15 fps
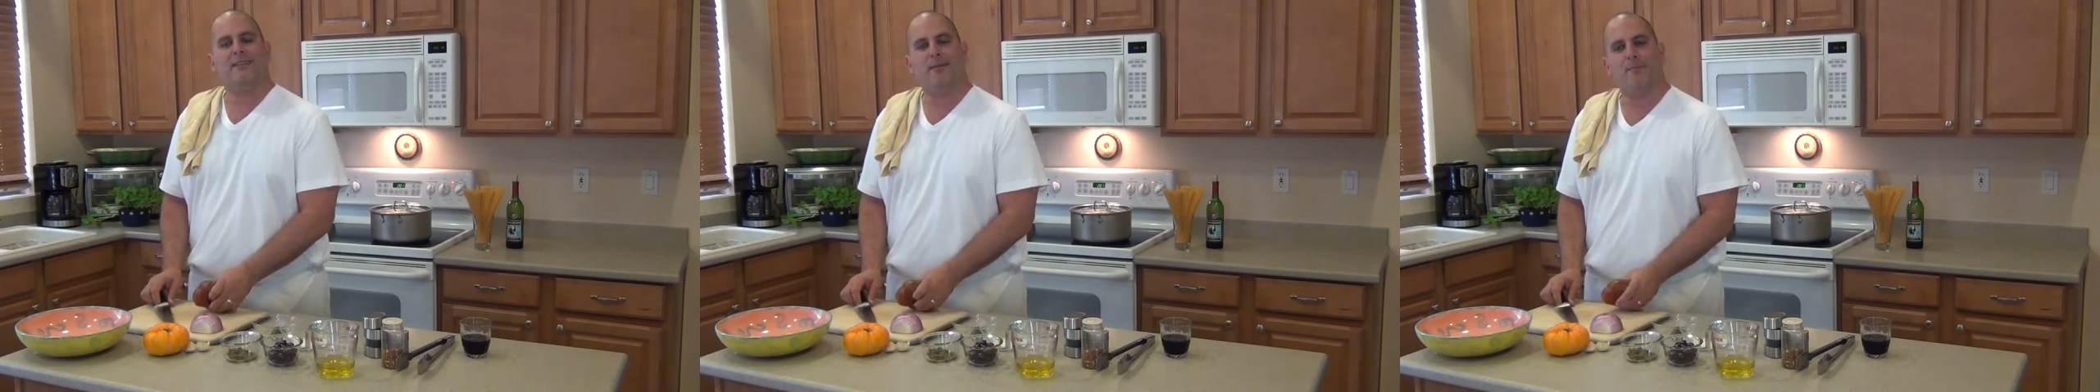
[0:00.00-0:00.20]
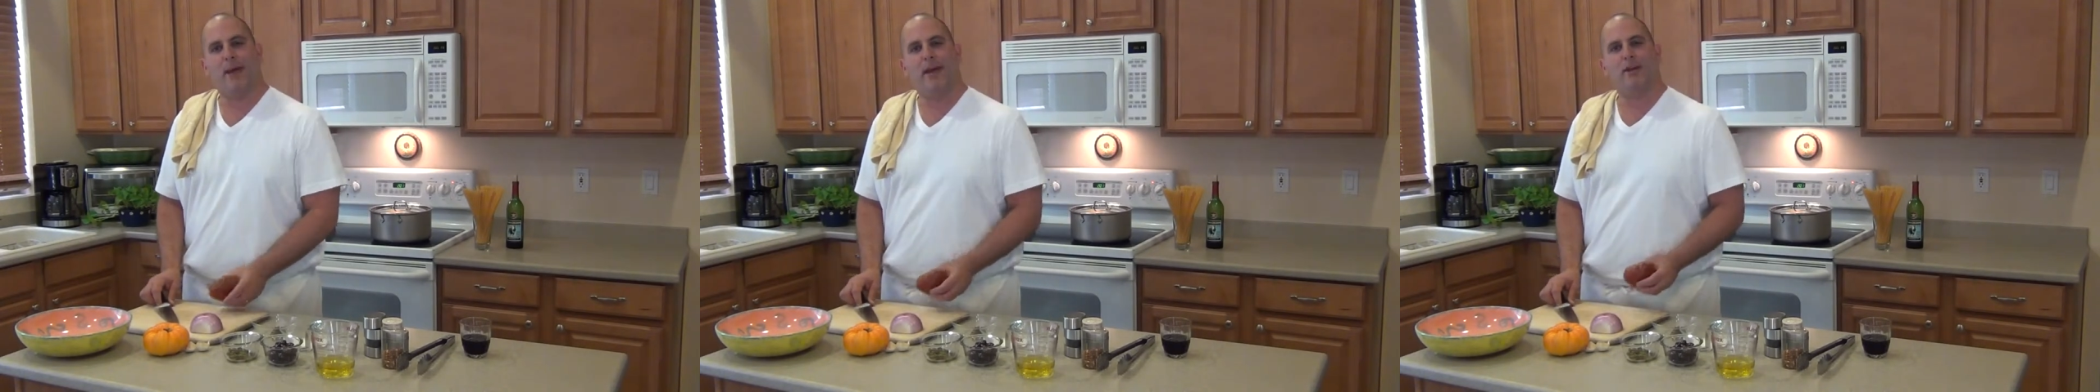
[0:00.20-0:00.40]

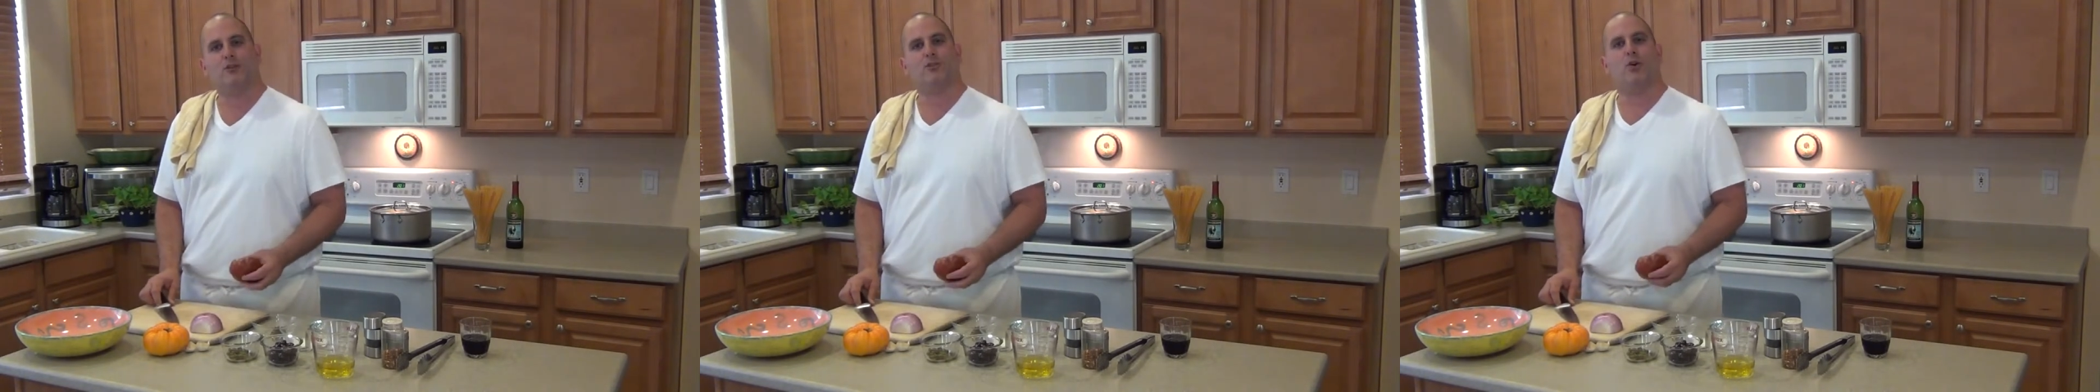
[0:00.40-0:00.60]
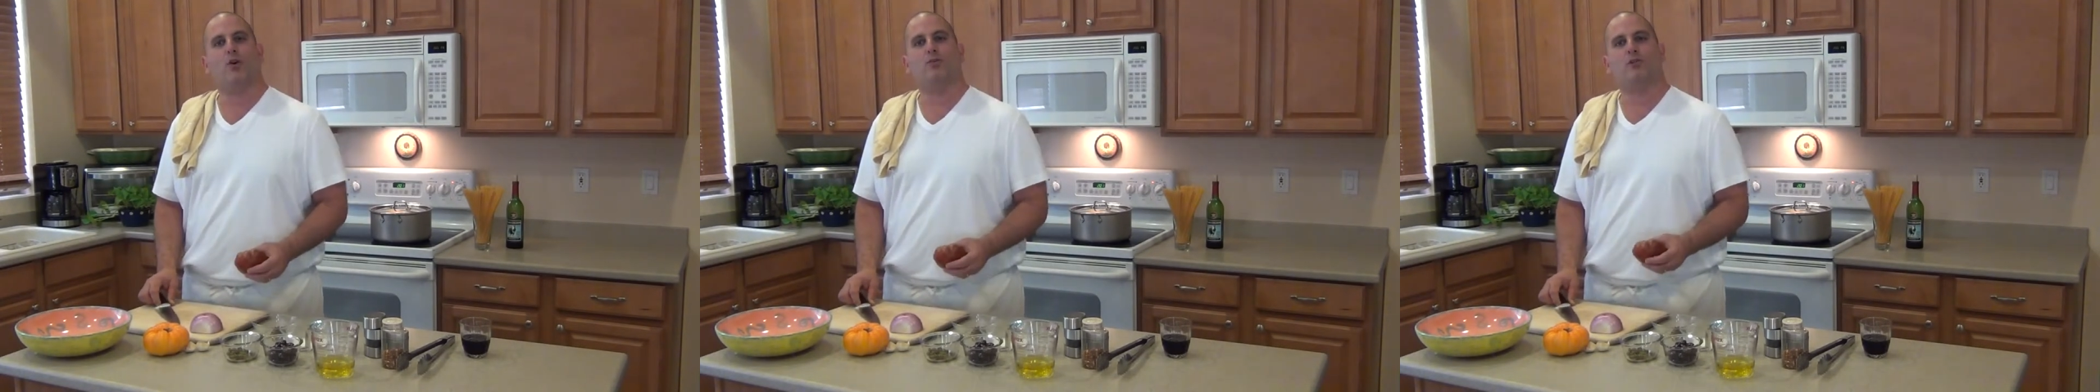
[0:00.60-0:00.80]

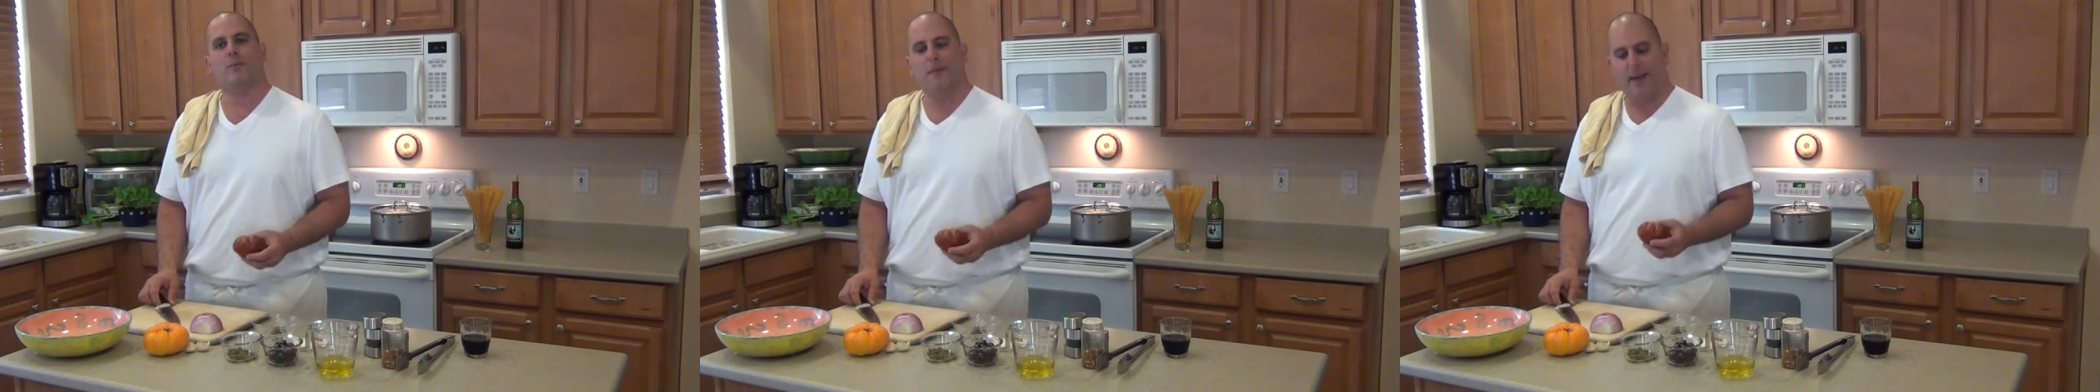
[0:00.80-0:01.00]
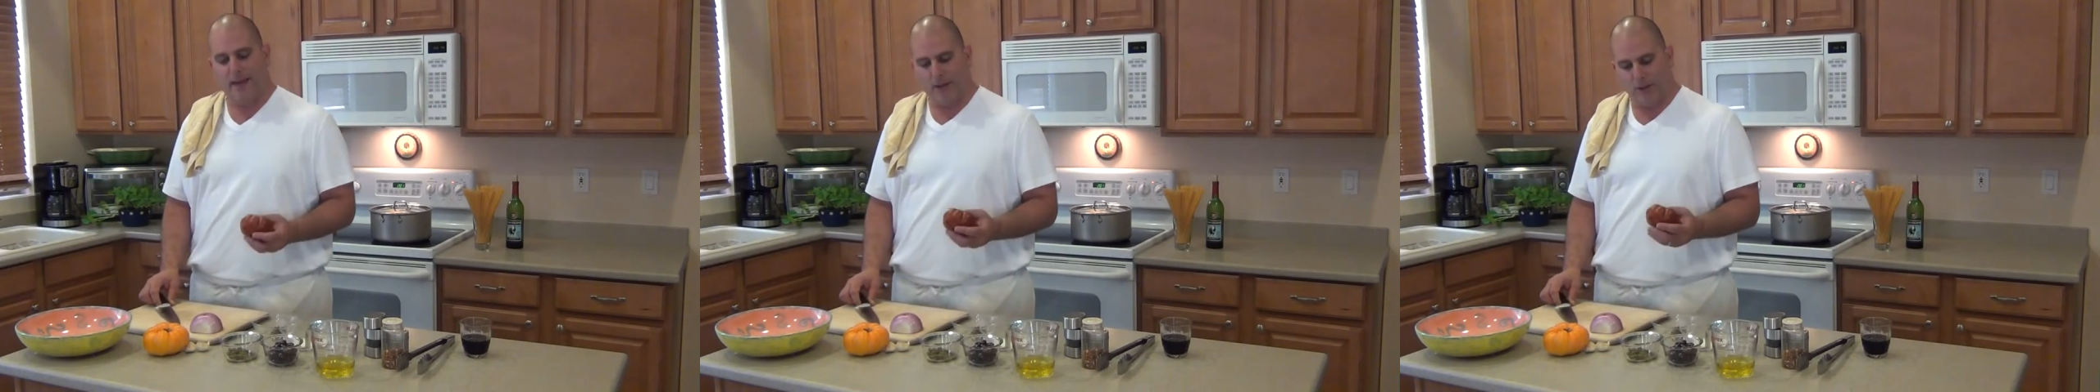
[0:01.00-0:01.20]
tomatoes, whole
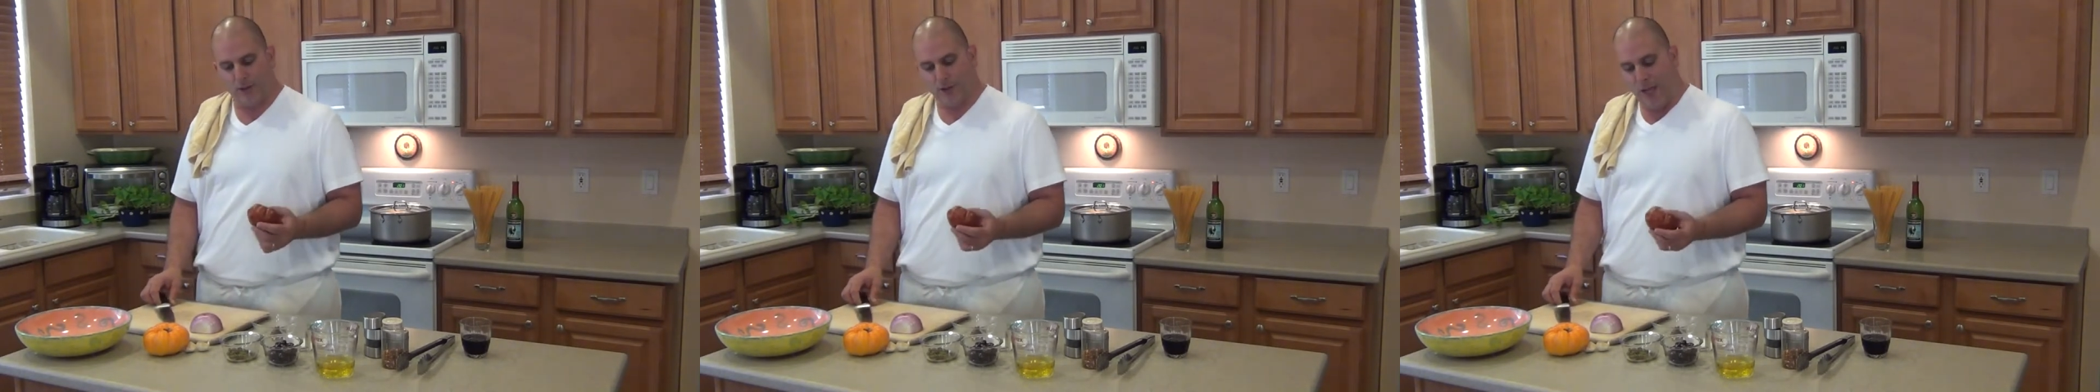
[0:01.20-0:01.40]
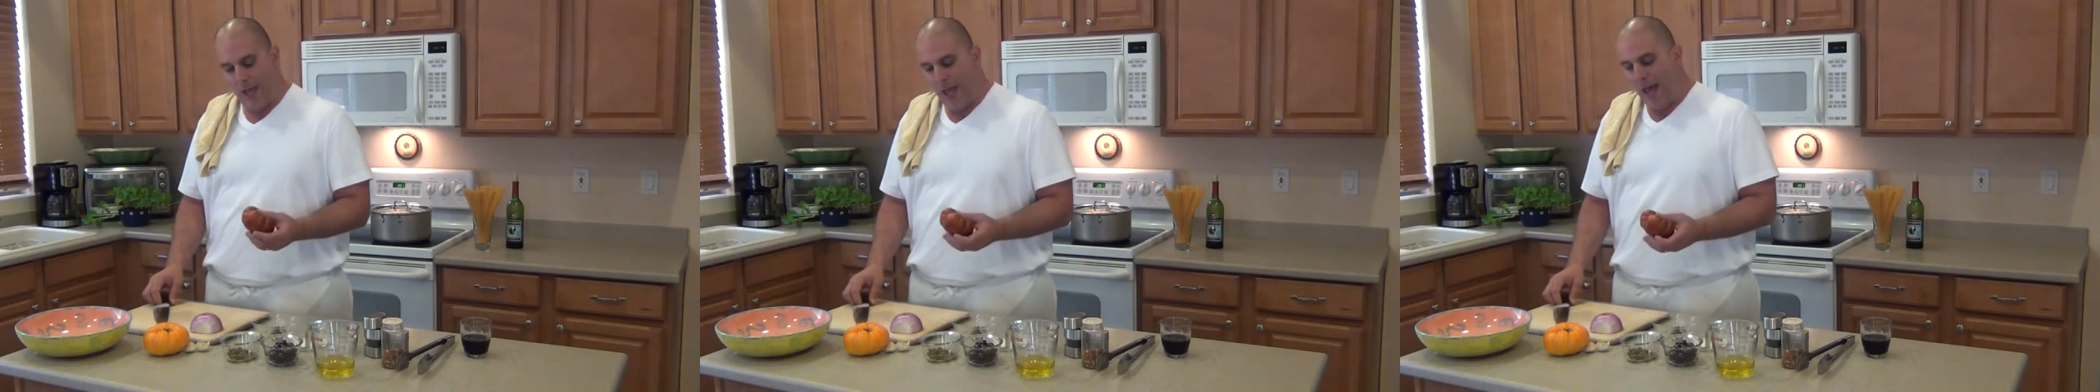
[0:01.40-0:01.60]
tomatoes,